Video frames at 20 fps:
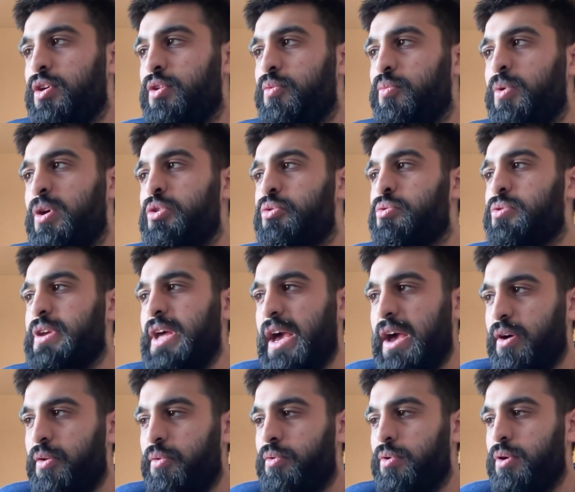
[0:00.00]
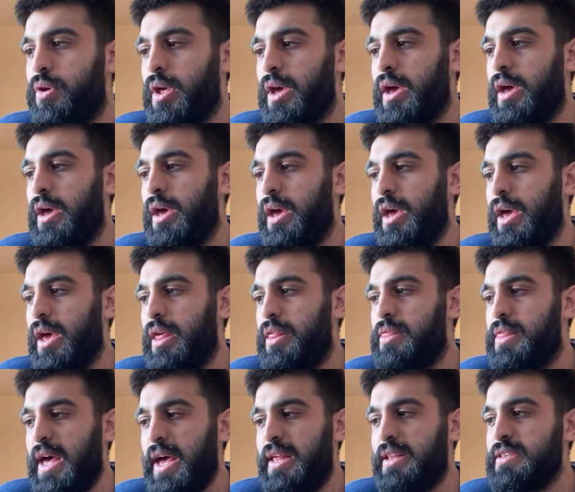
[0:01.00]
when you're down,
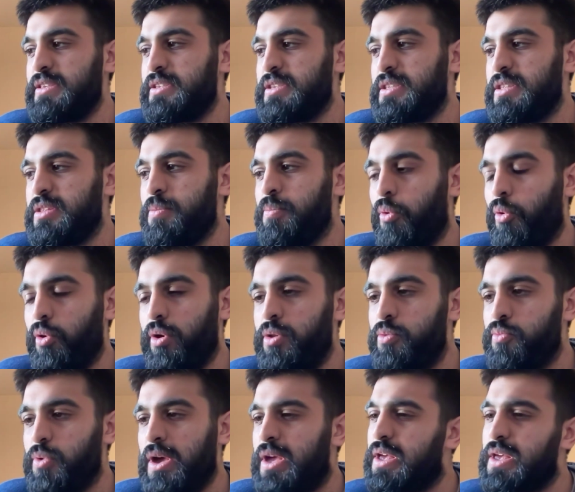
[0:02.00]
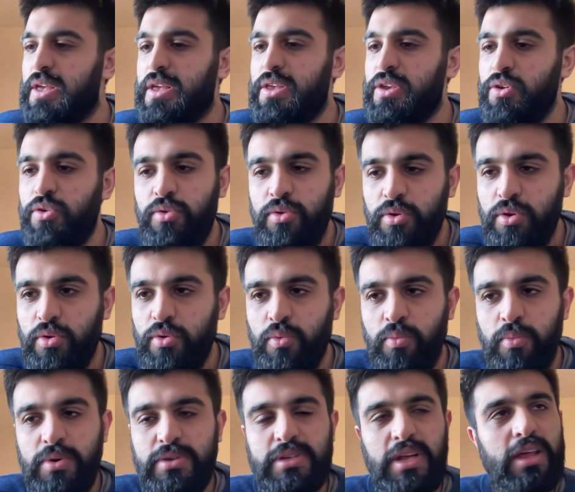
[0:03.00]
that's the point where,
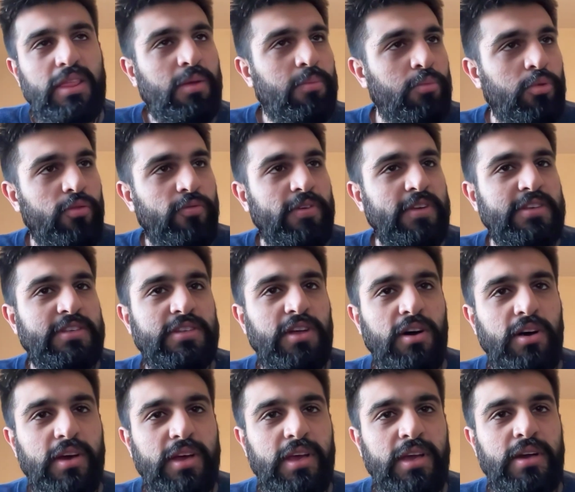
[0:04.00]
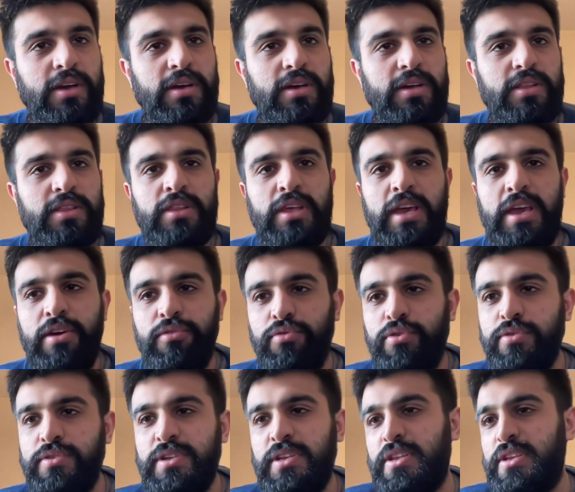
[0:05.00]
almost like the movie starting, the
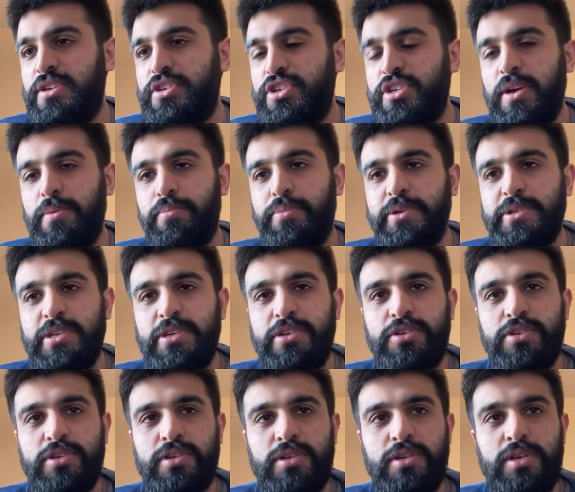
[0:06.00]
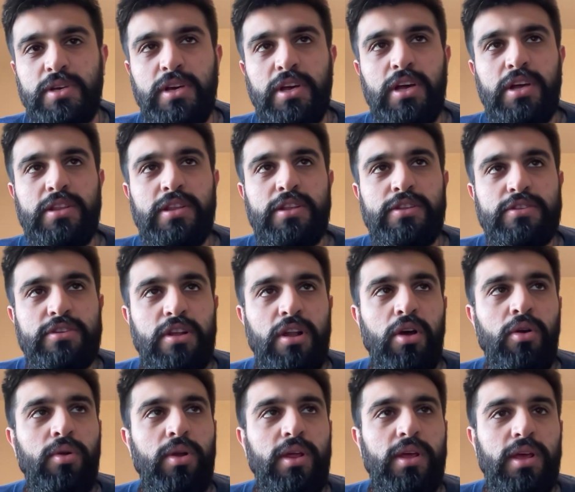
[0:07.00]
hero's in the shit position. Then
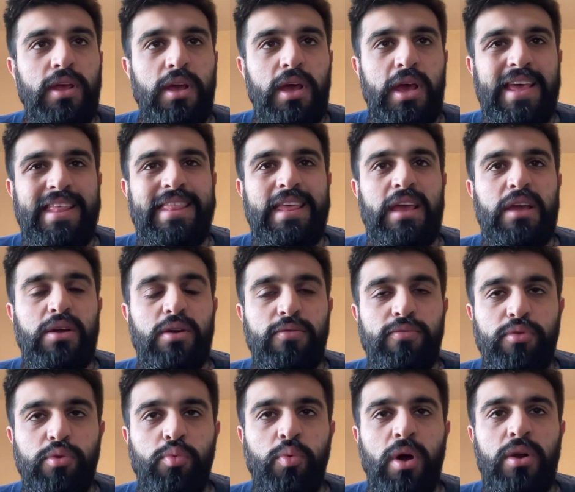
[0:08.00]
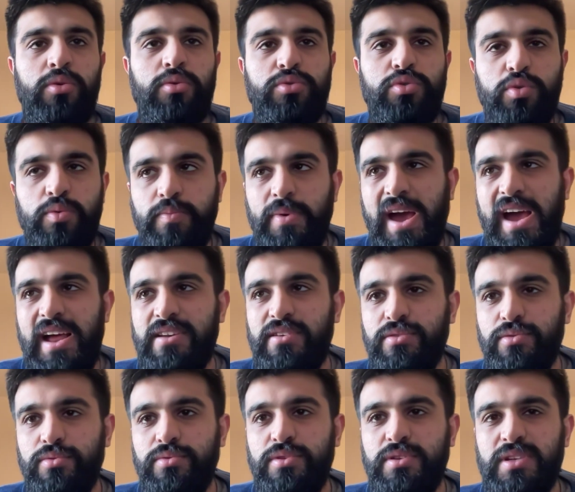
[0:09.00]
slowly they go through one or two
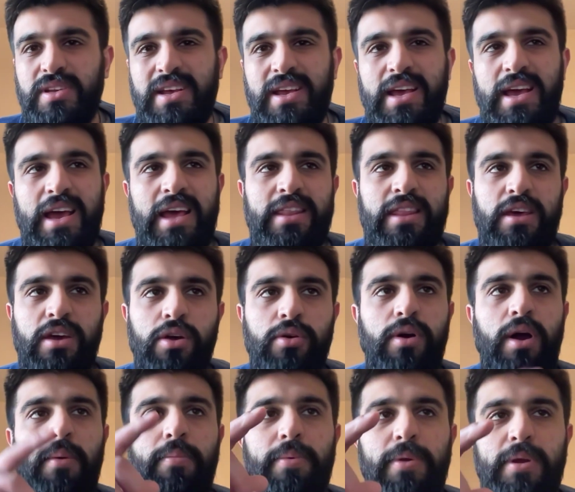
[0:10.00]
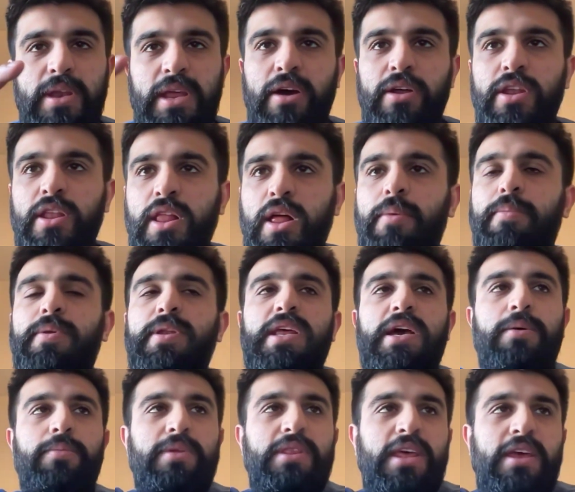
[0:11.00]
battles, and they go up and down,
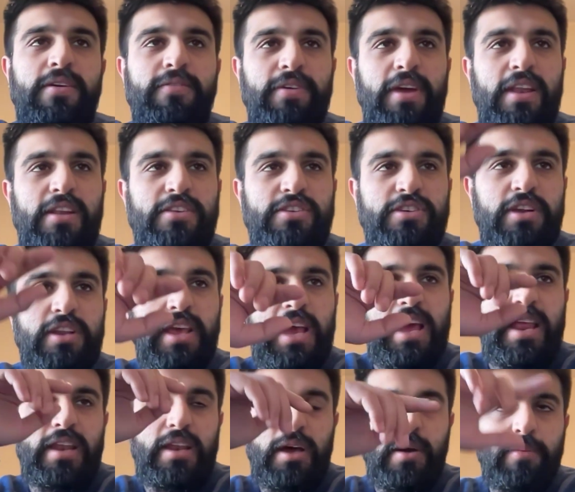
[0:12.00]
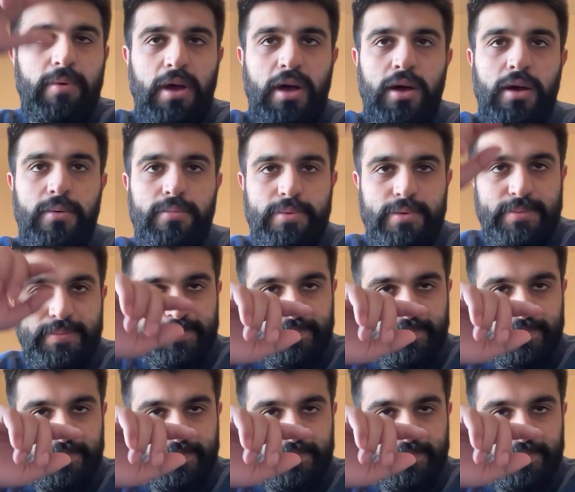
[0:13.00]
but they eventually end up.